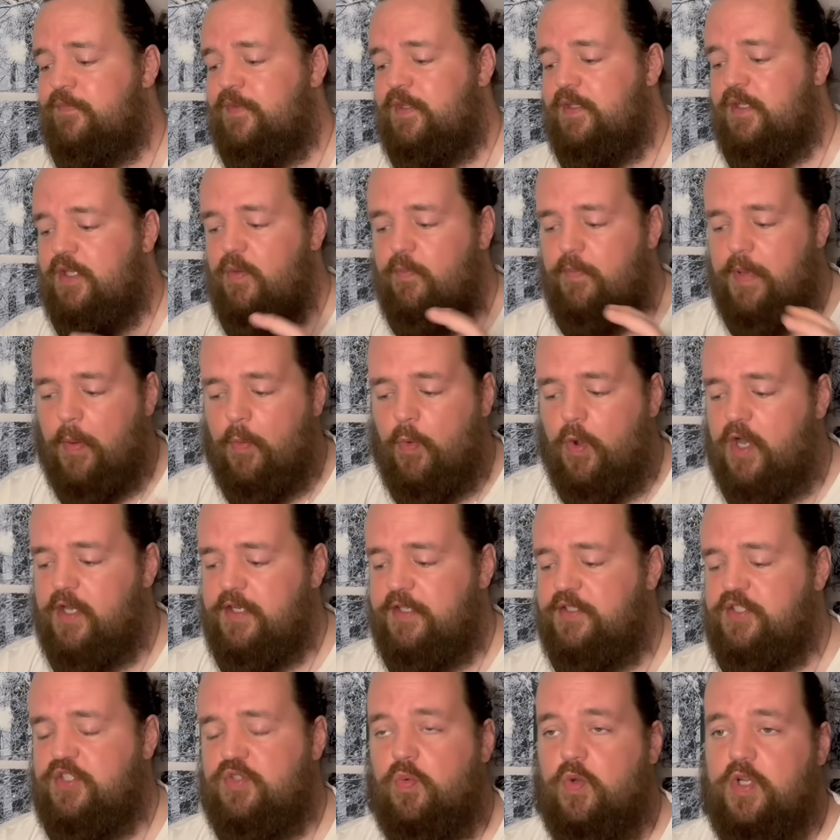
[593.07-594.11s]
you've been wanting
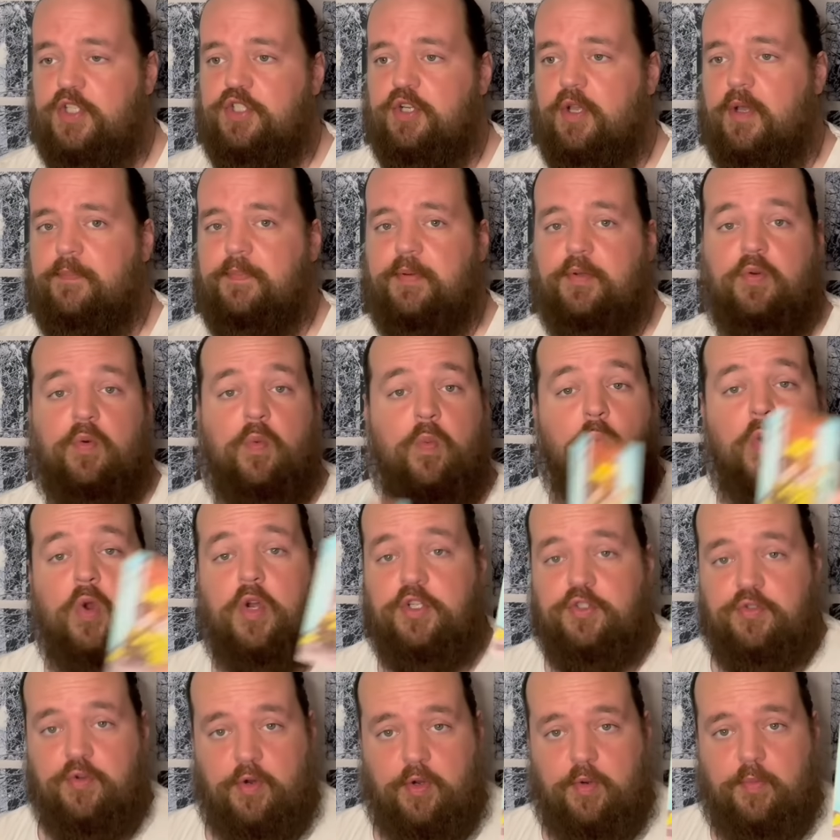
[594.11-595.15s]
to switch up your
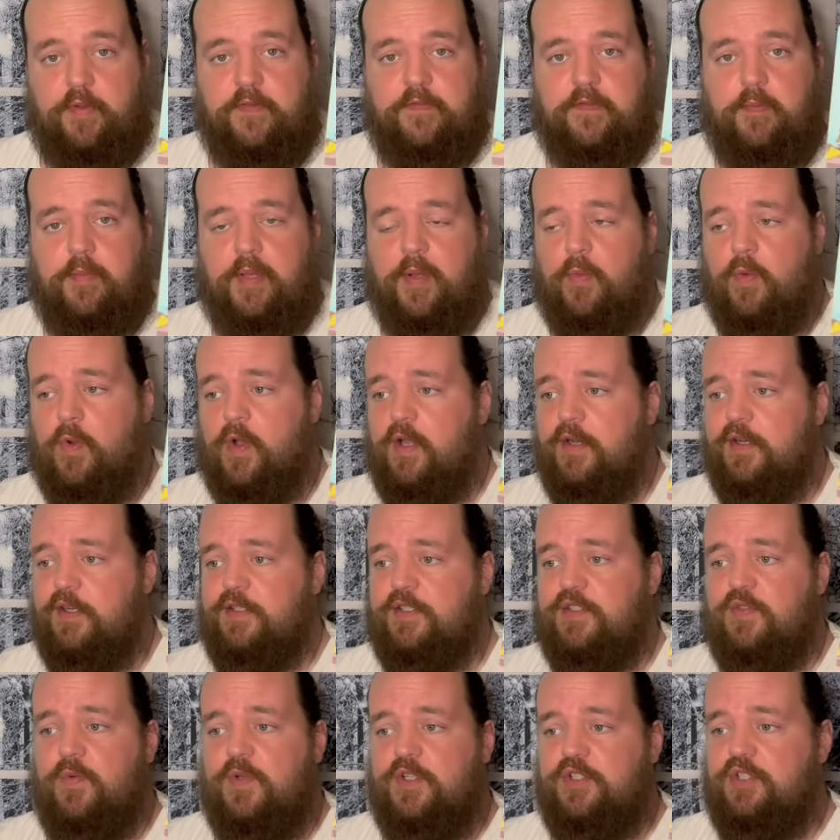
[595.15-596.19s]
wardrobe, if you've been wanting to
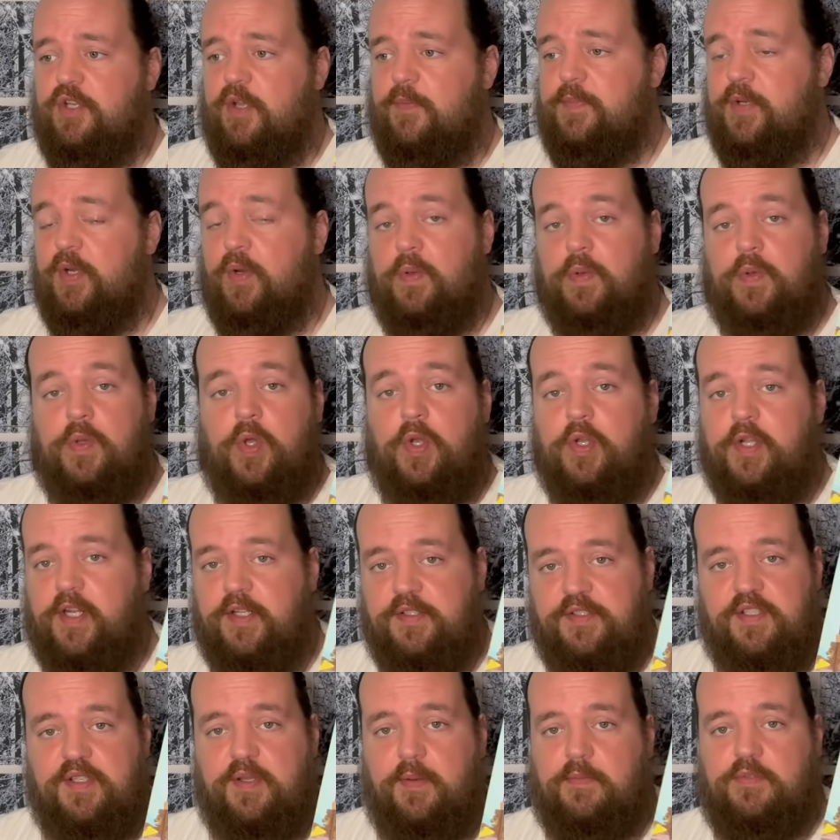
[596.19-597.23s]
switch up your look
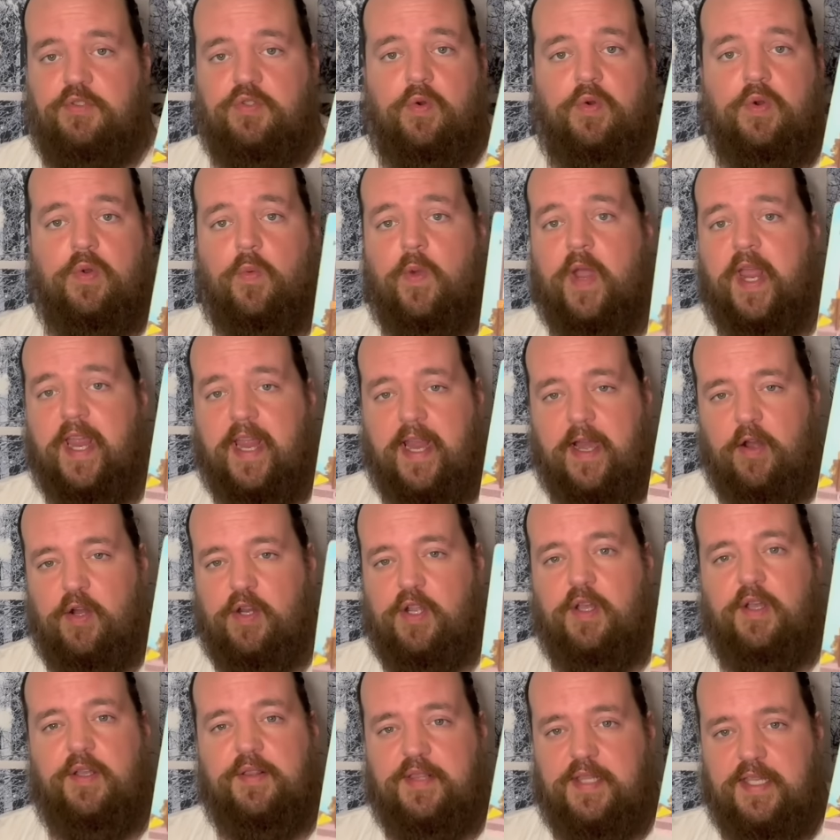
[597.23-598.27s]
in some sort of way,
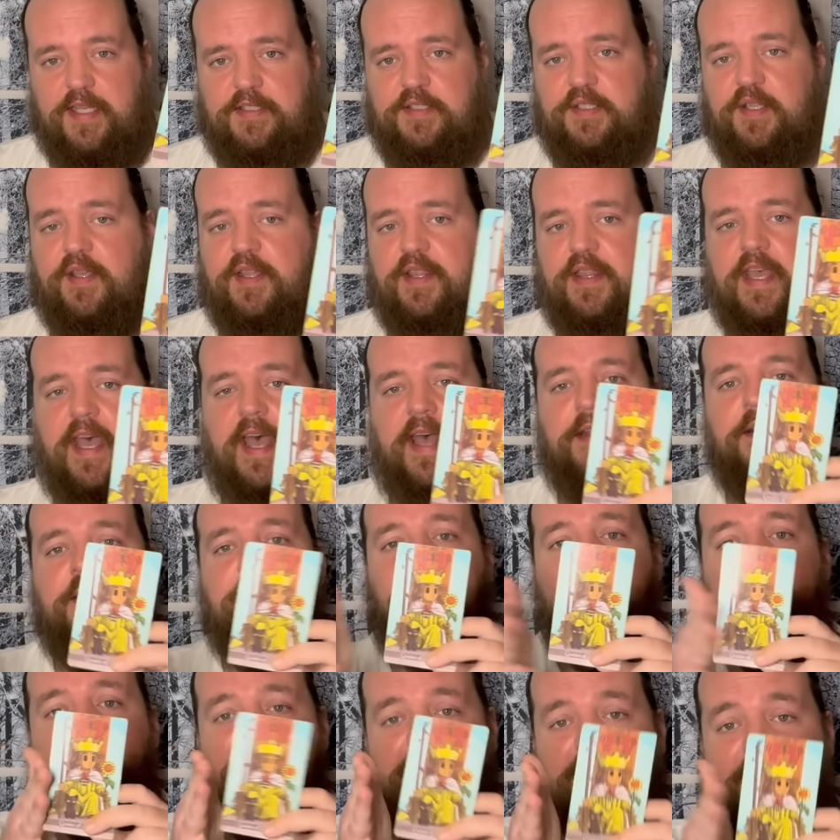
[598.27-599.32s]
haircut, things like that,
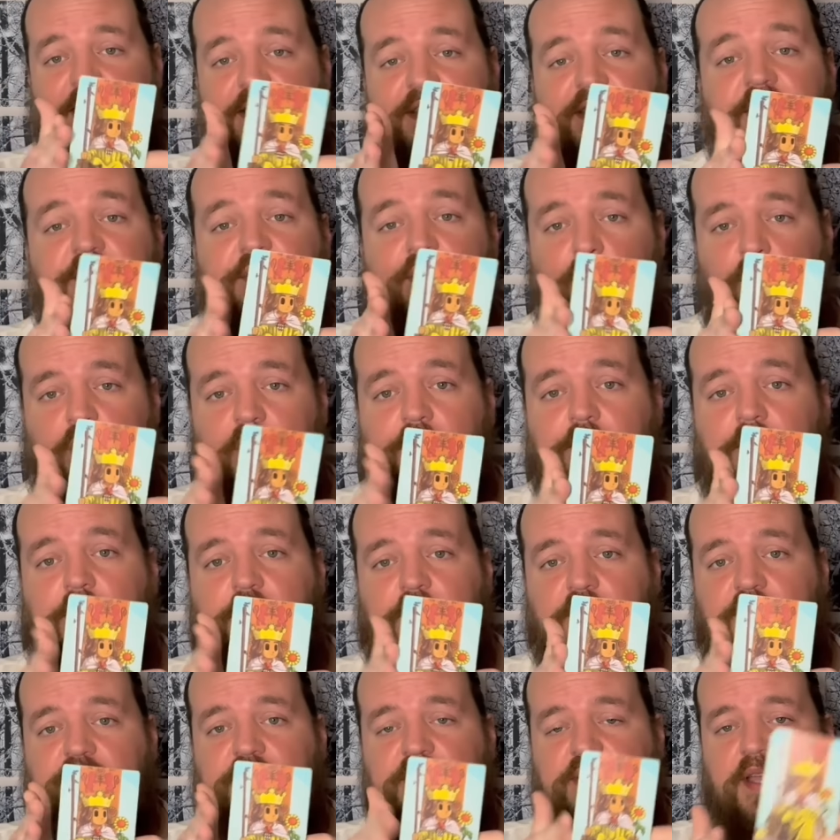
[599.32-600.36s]
this is a really
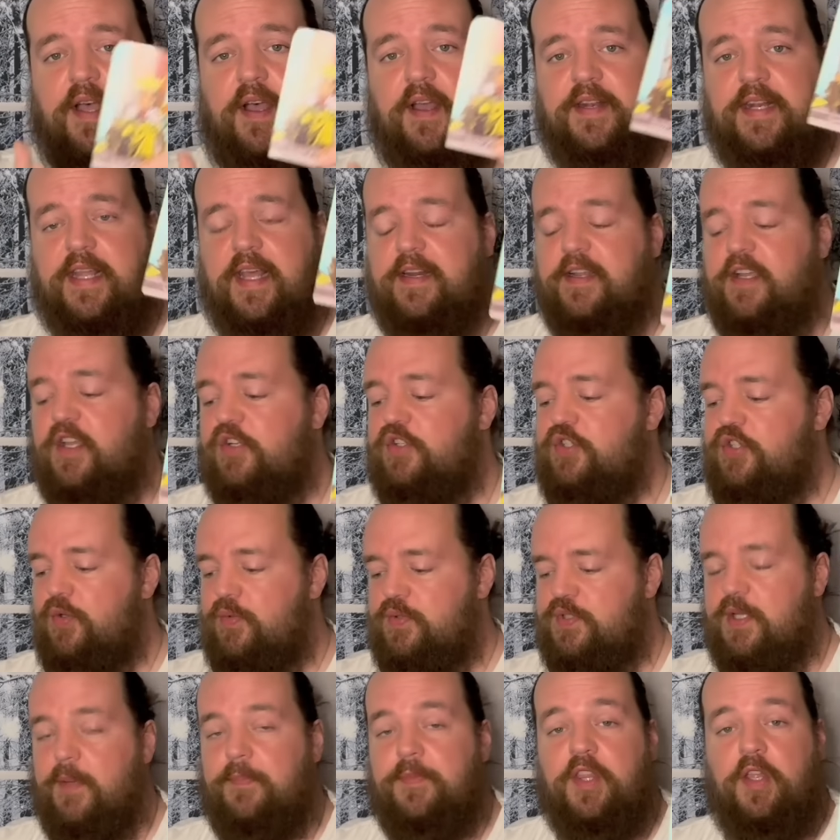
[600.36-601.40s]
good sign that it could do
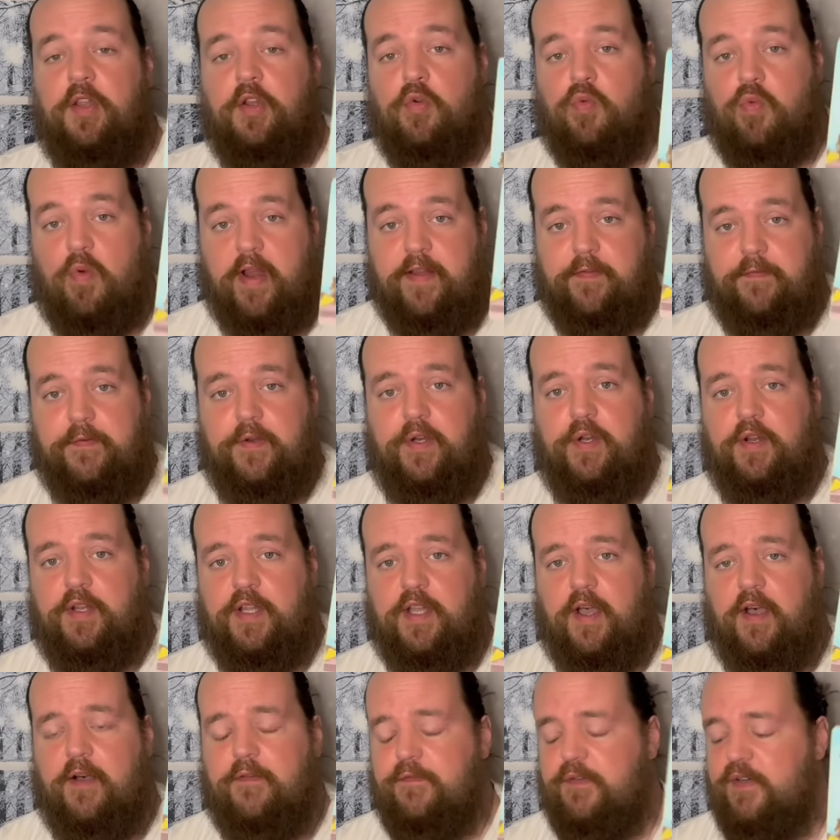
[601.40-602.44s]
something great for your
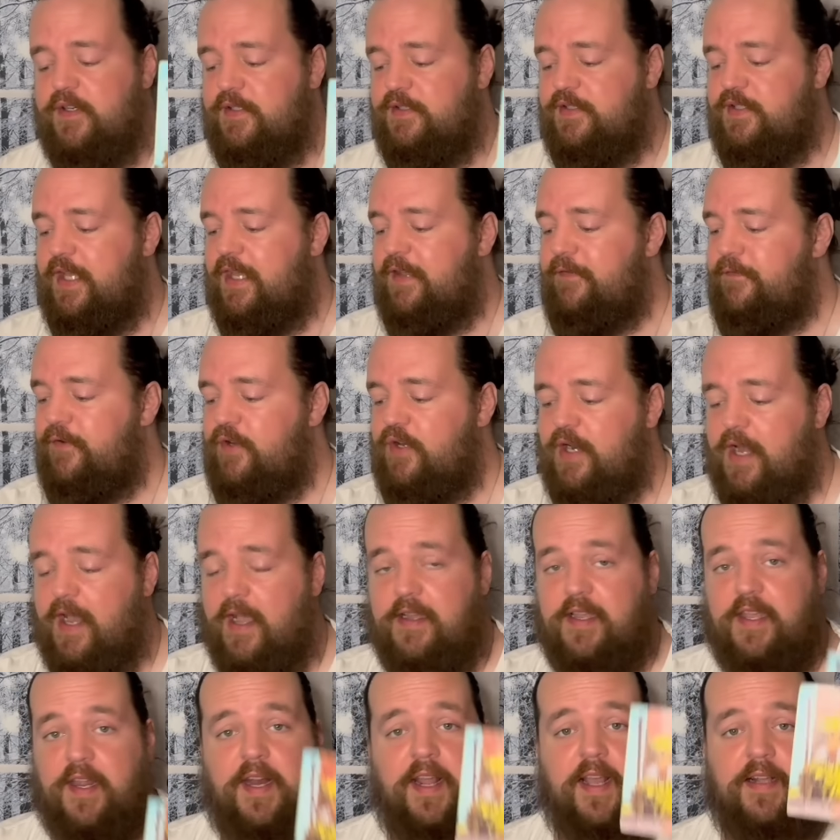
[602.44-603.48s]
confidence if you're
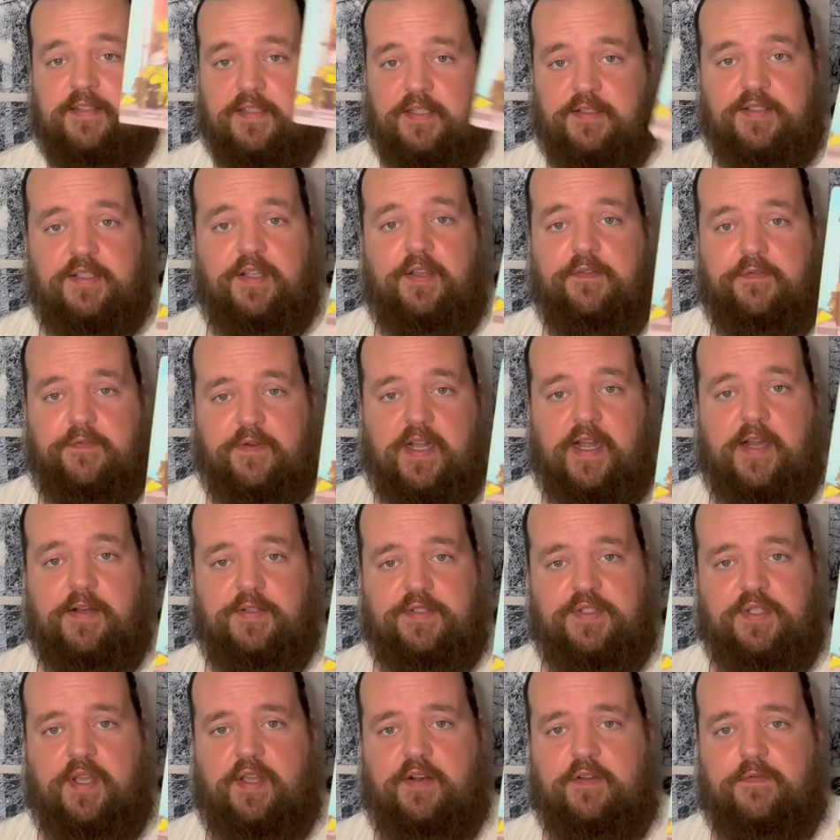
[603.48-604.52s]
not connected to a fire
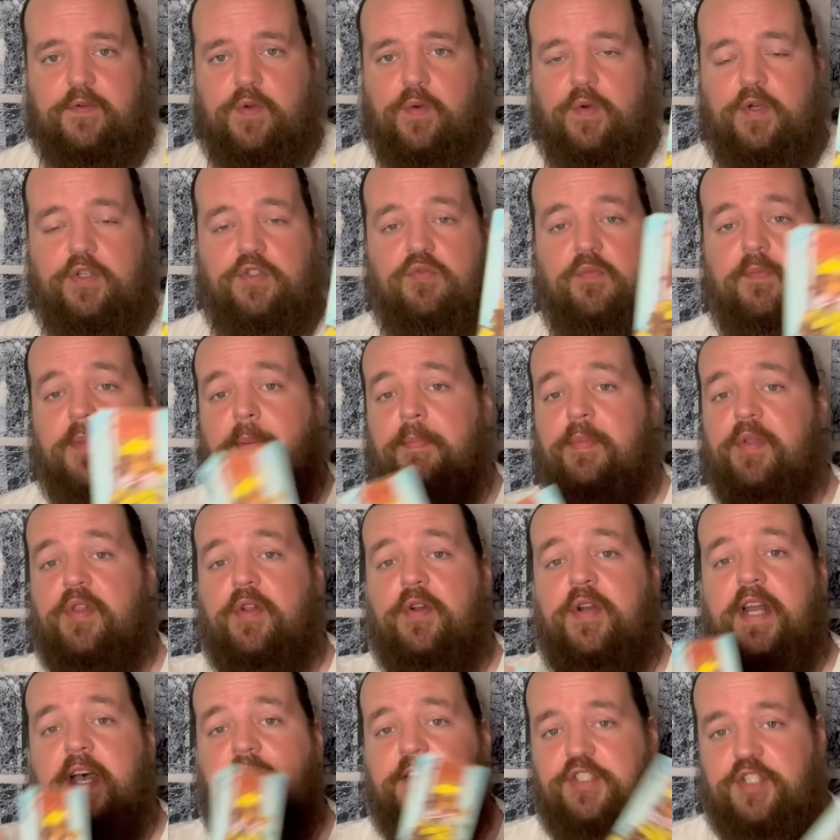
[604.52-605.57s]
sign, of course. Remember, they're
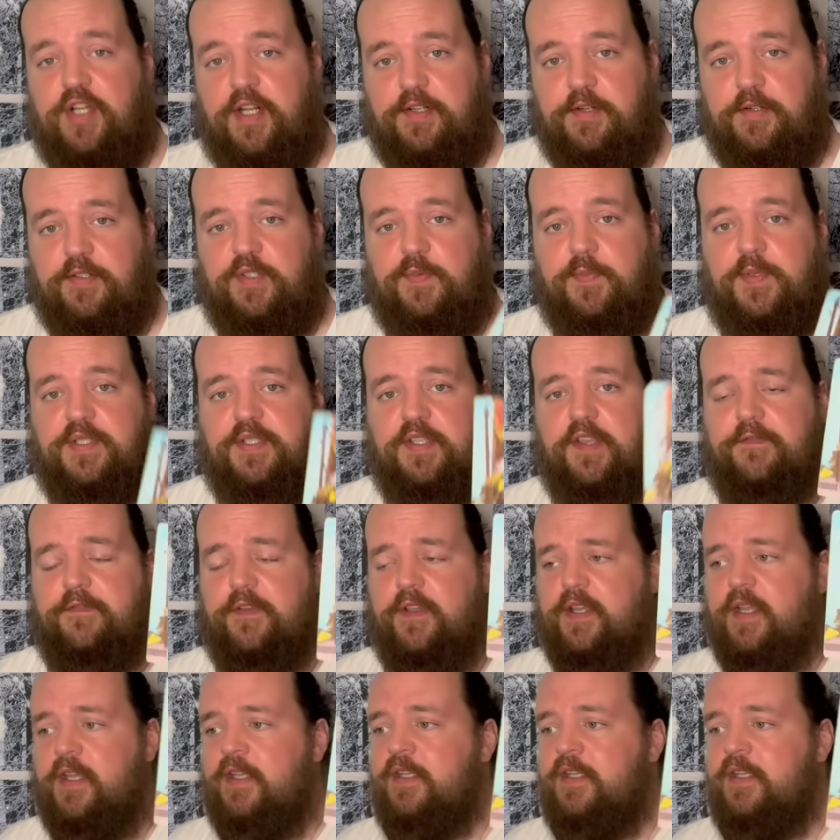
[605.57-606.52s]
not gender specific.